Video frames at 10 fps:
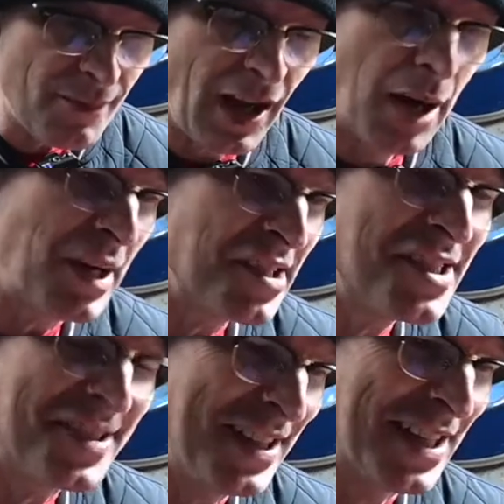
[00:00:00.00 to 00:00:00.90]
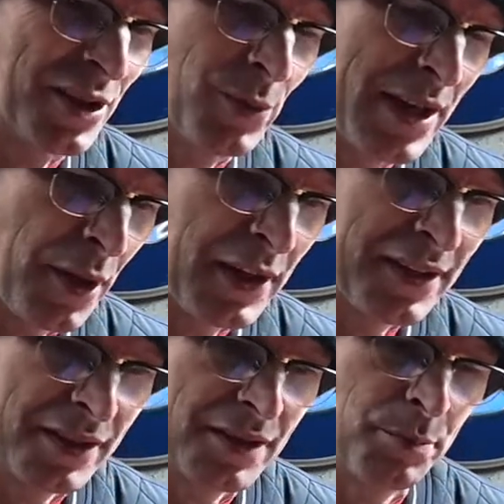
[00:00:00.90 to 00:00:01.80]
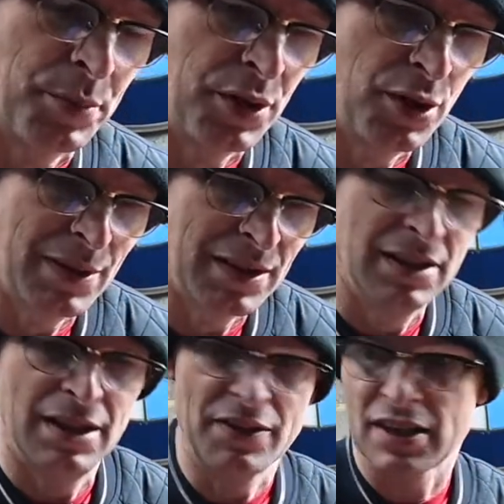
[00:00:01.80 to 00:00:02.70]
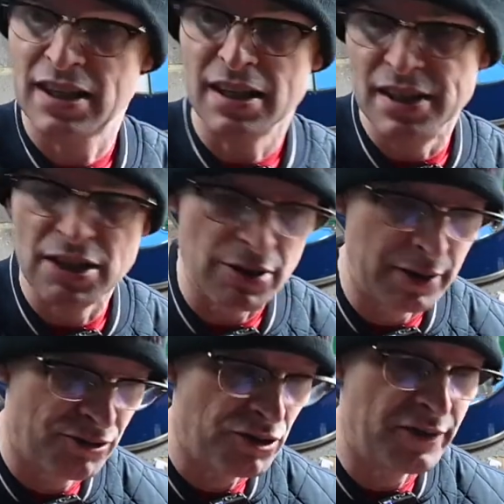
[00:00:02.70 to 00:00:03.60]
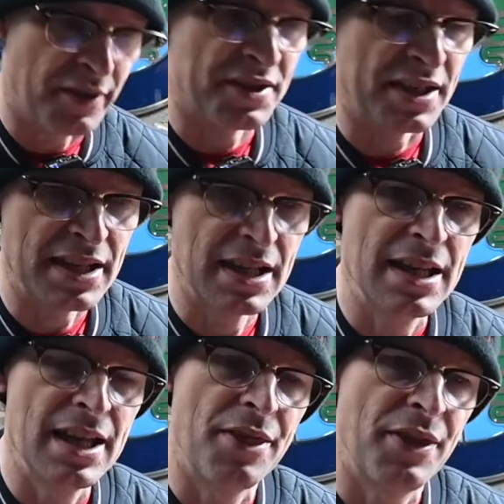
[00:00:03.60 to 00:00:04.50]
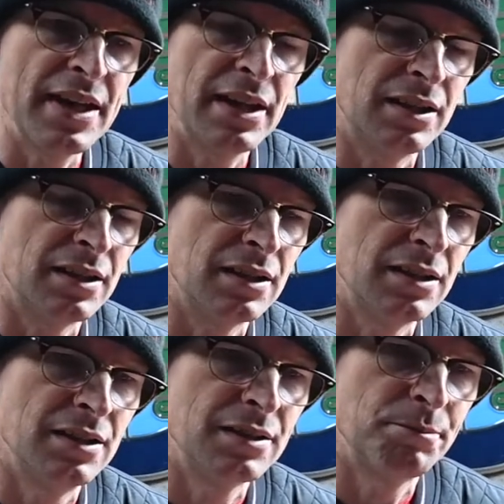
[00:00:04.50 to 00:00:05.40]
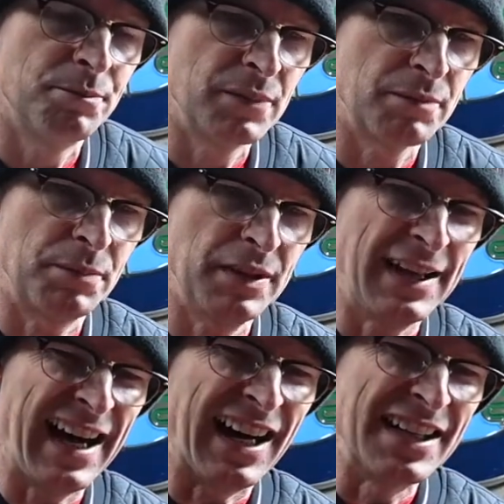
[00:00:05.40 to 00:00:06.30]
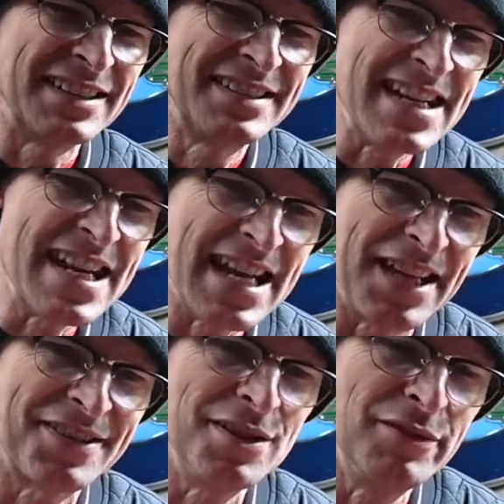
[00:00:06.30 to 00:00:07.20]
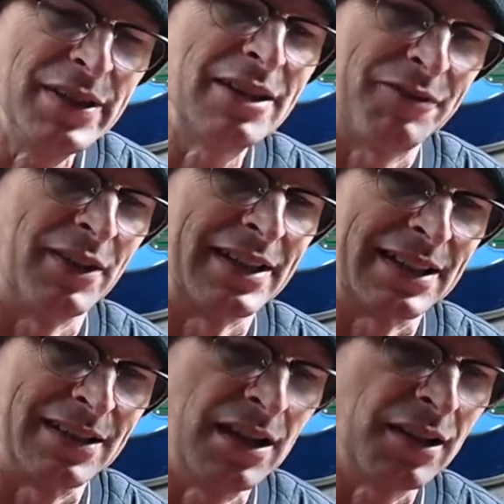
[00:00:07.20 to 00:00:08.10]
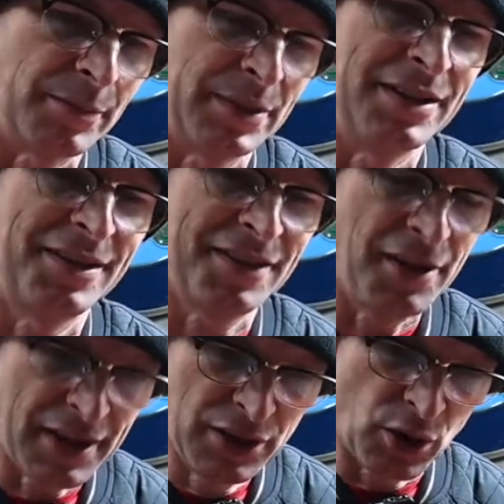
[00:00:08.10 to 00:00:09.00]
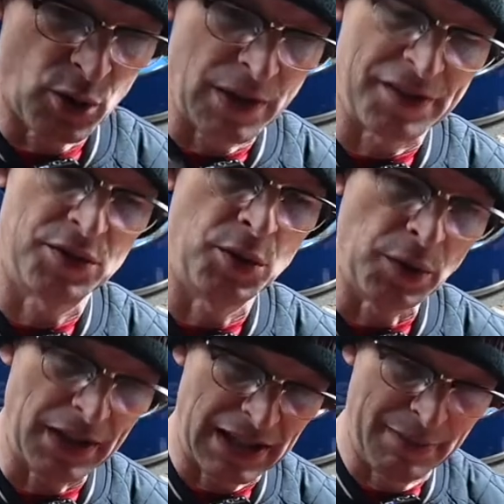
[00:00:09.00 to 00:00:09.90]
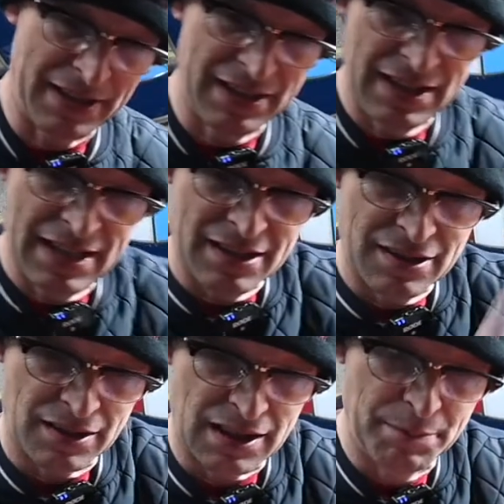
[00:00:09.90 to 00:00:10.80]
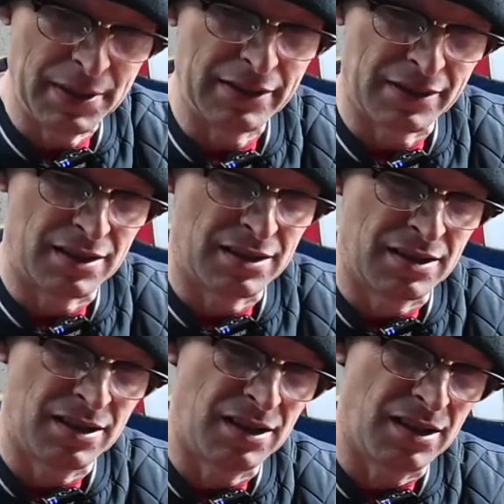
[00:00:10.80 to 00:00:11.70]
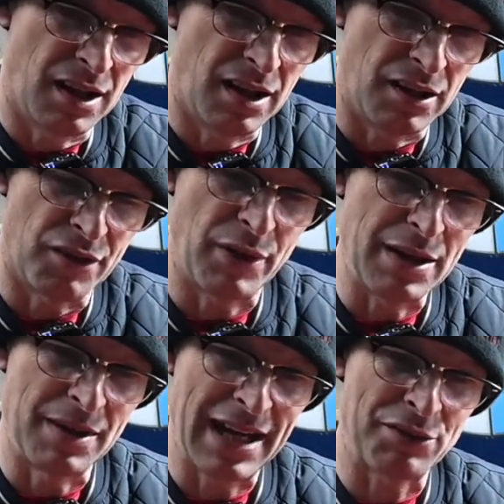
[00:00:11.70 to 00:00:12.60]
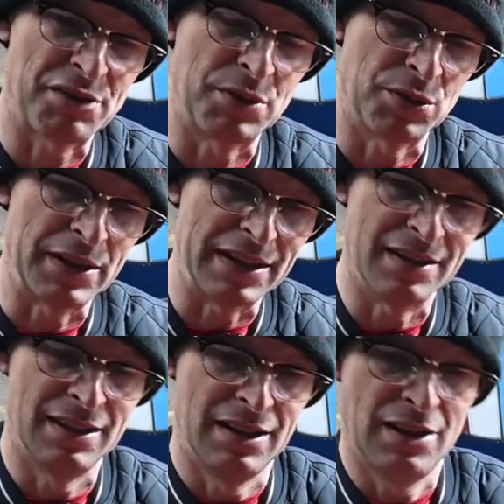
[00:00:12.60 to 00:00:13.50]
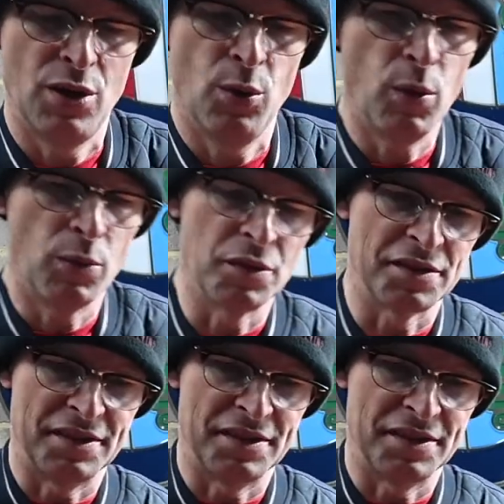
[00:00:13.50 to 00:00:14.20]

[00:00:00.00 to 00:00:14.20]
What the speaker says: I'm actually seeing the way that things like the Puma and the Kia Niro I drove the other day, they are de-SUV-ifying a little bit. So they're not quite as tall. They're coming to like a bit of a halfway house between what was